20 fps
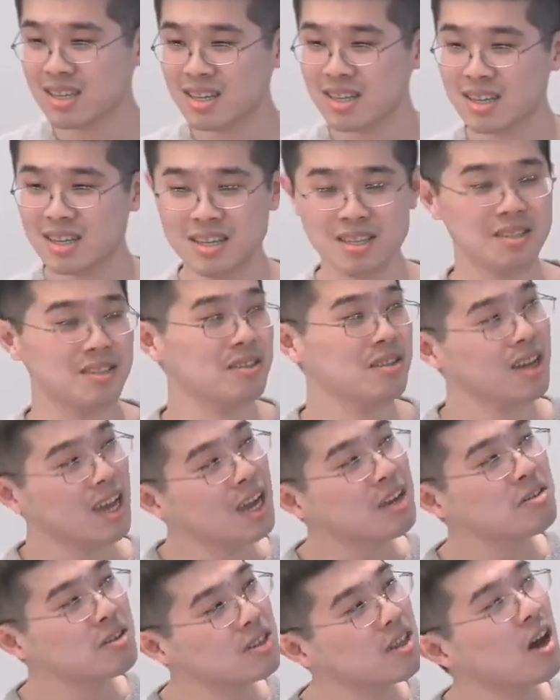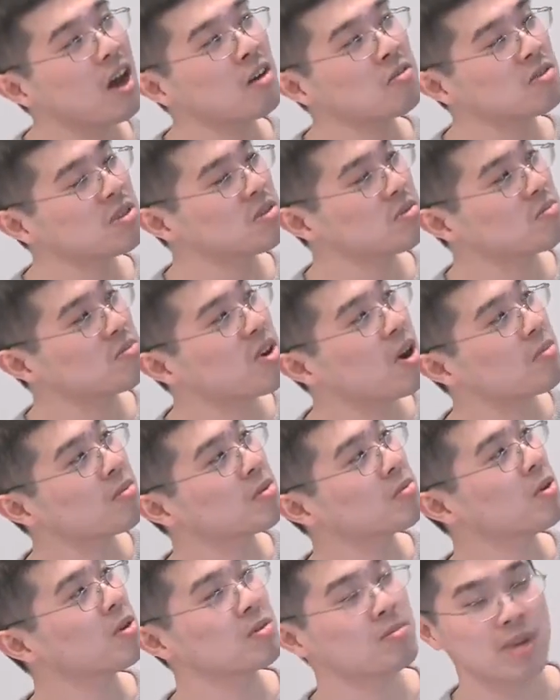So actually, the algorithm
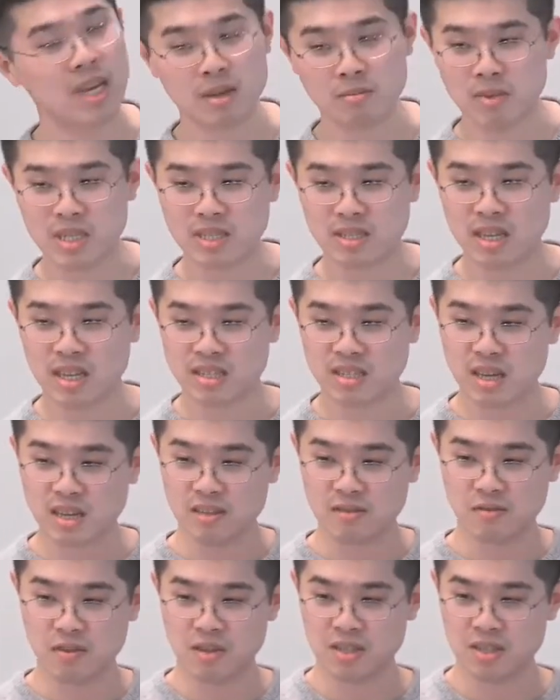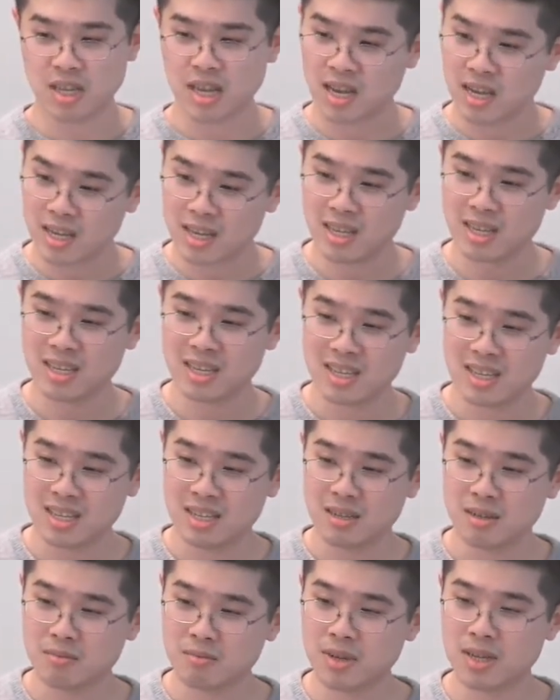probably won't make mistakes on the first guy,
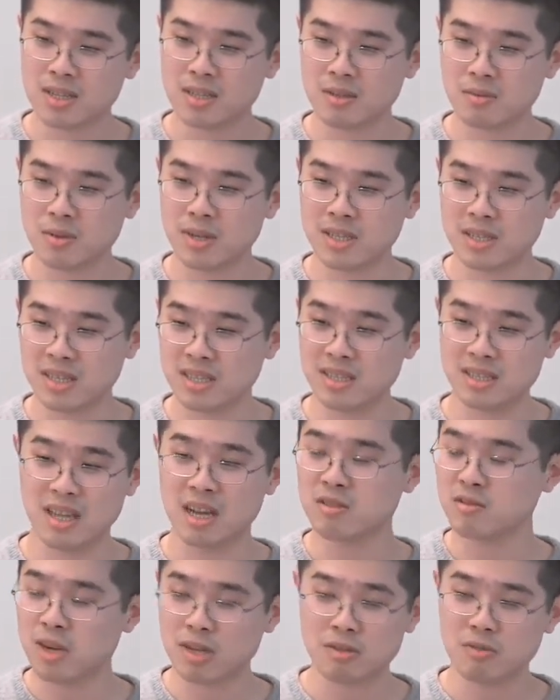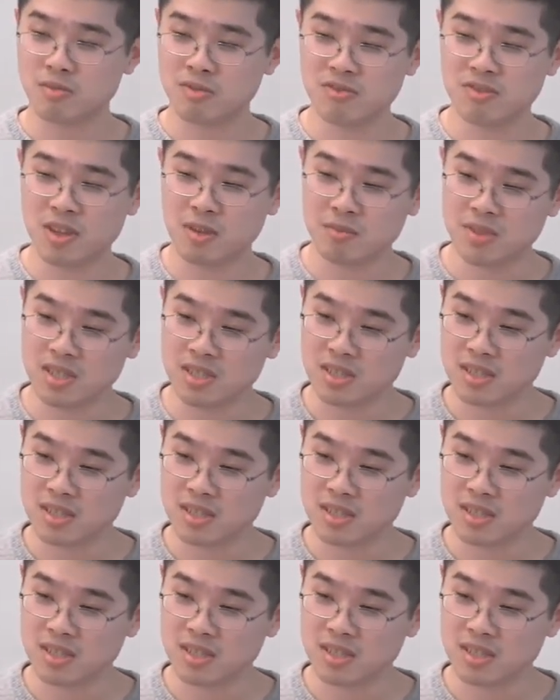but we uh, did now try to prove something.